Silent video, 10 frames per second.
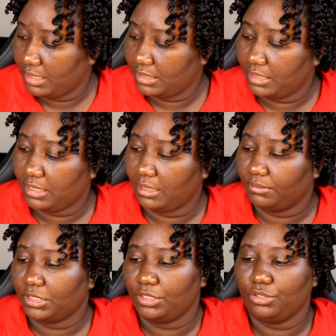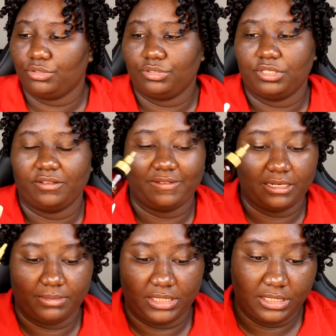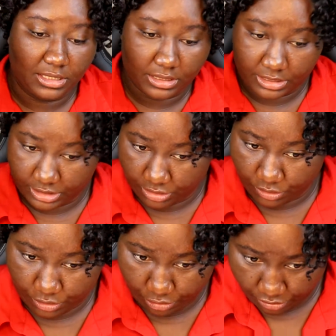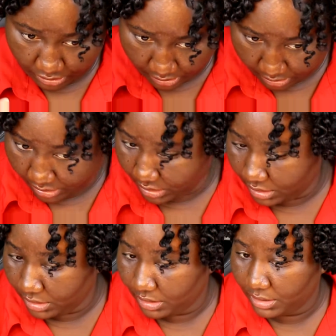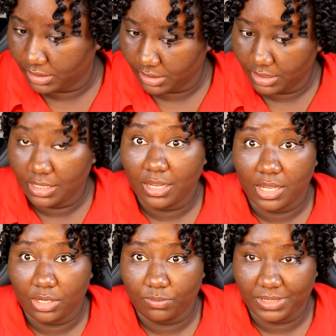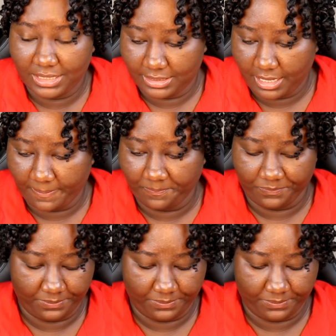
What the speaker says: And then I'm gonna use the vitamin E conditioner oil to open these up.